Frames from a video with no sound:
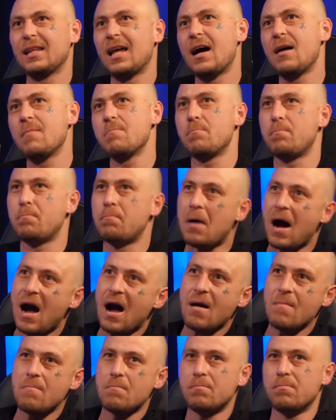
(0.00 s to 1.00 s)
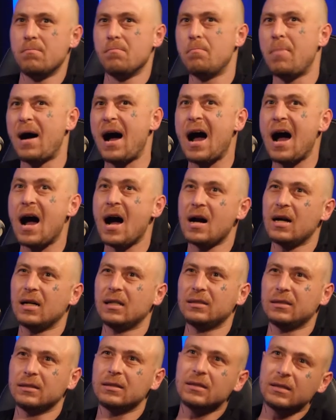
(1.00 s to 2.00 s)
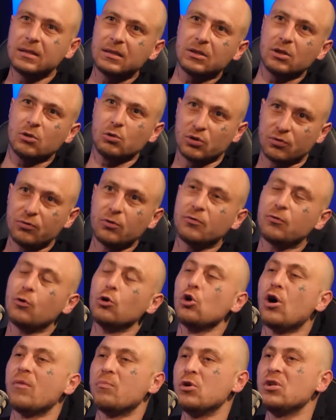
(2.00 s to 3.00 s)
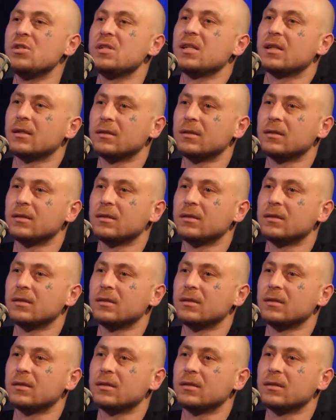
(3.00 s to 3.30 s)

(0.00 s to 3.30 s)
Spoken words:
Bar. It was full live music.